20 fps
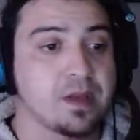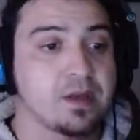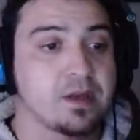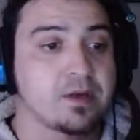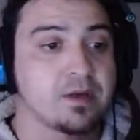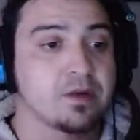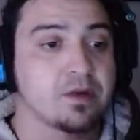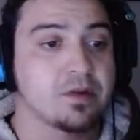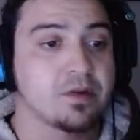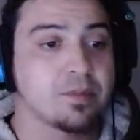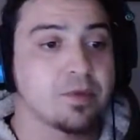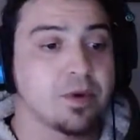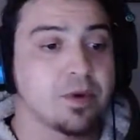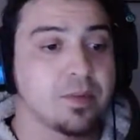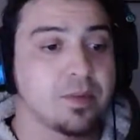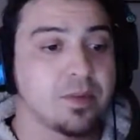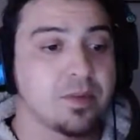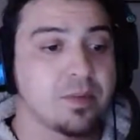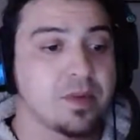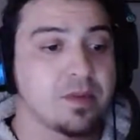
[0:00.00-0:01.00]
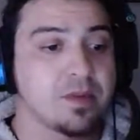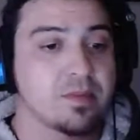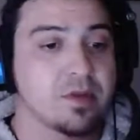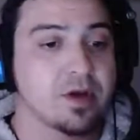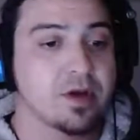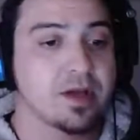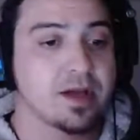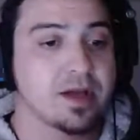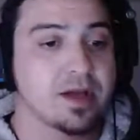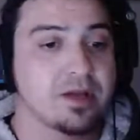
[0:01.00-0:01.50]
Not a problem with
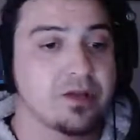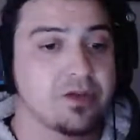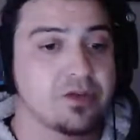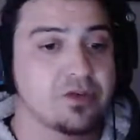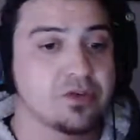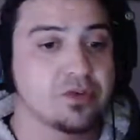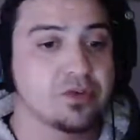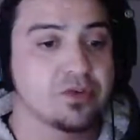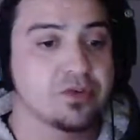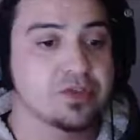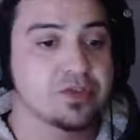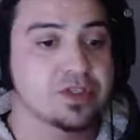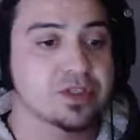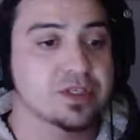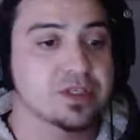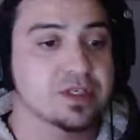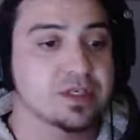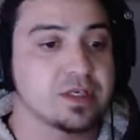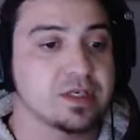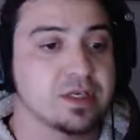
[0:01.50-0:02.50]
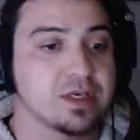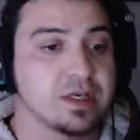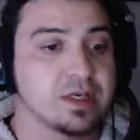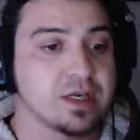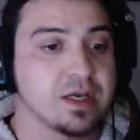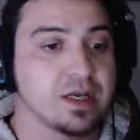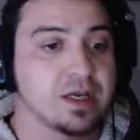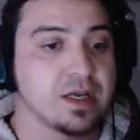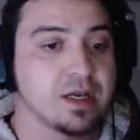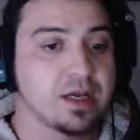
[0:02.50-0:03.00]
my new tools.
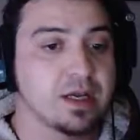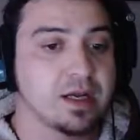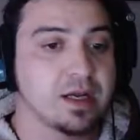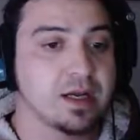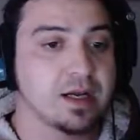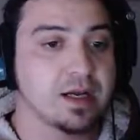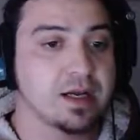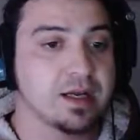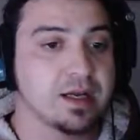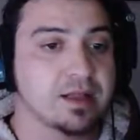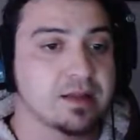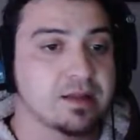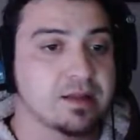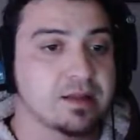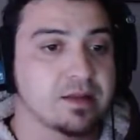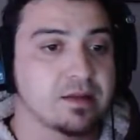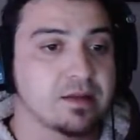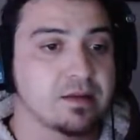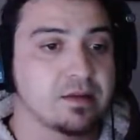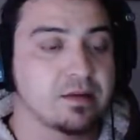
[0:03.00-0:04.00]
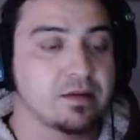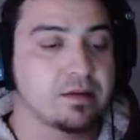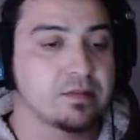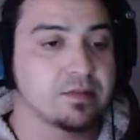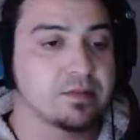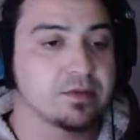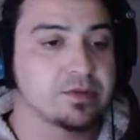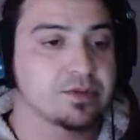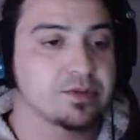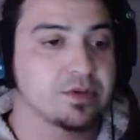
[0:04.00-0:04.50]

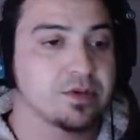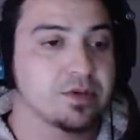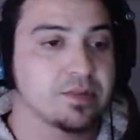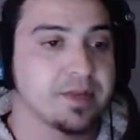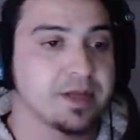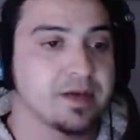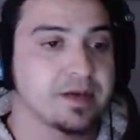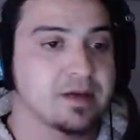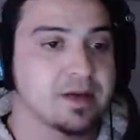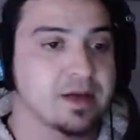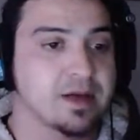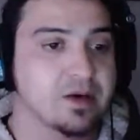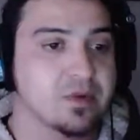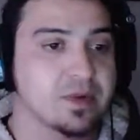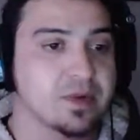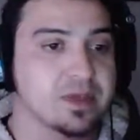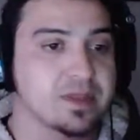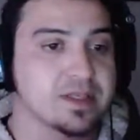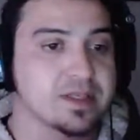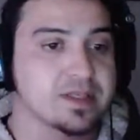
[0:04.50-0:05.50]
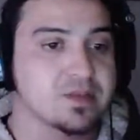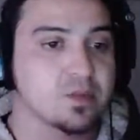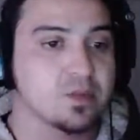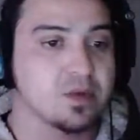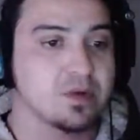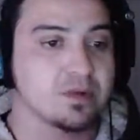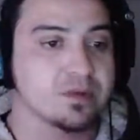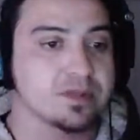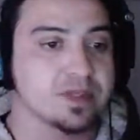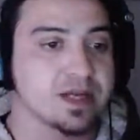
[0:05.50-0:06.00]
I'm not sure about how quick this
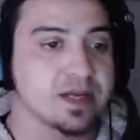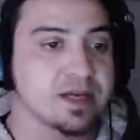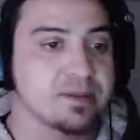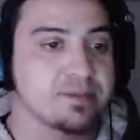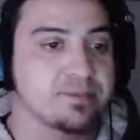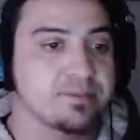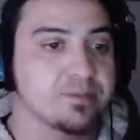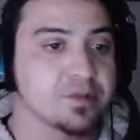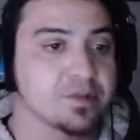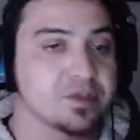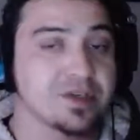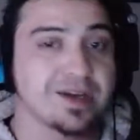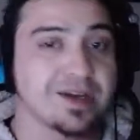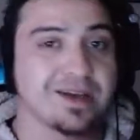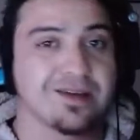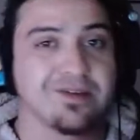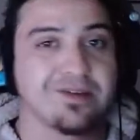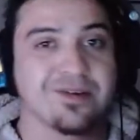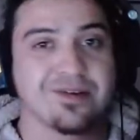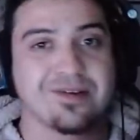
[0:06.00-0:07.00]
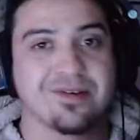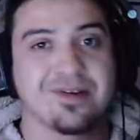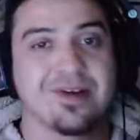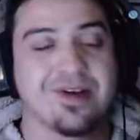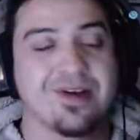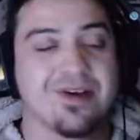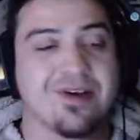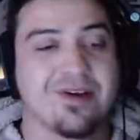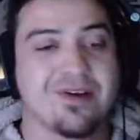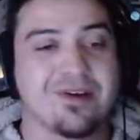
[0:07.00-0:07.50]
welds up because I
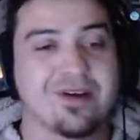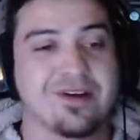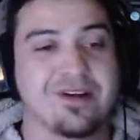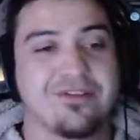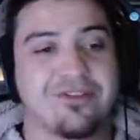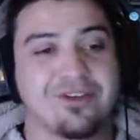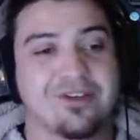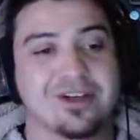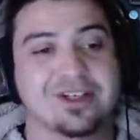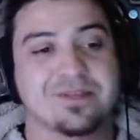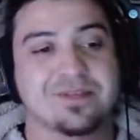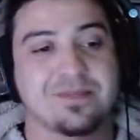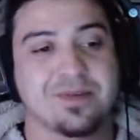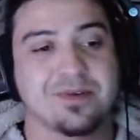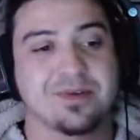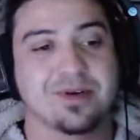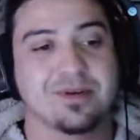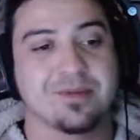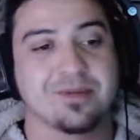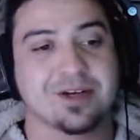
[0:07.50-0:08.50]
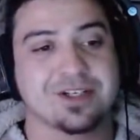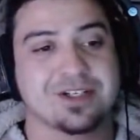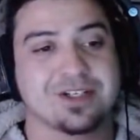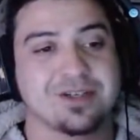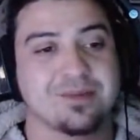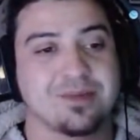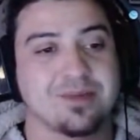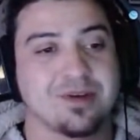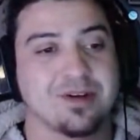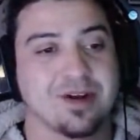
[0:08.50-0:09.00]
already finished building my
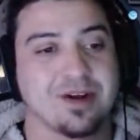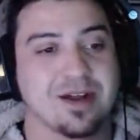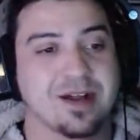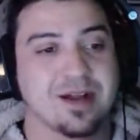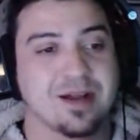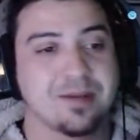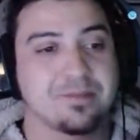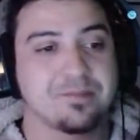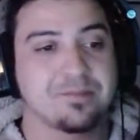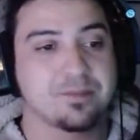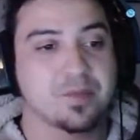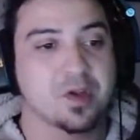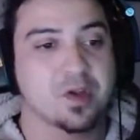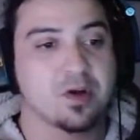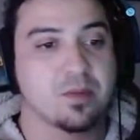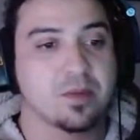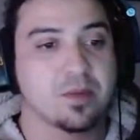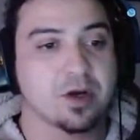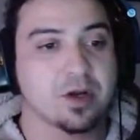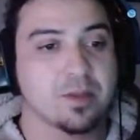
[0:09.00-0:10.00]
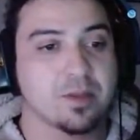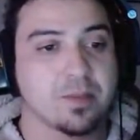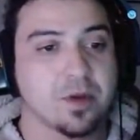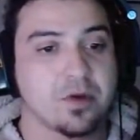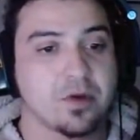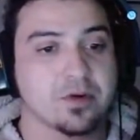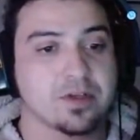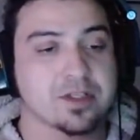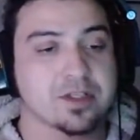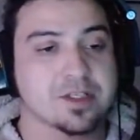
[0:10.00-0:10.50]
ship when I got my
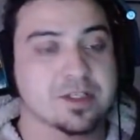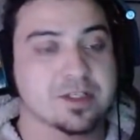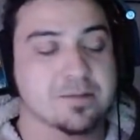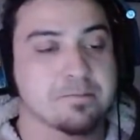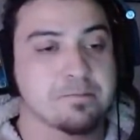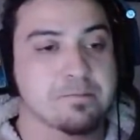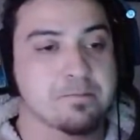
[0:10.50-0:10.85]
components.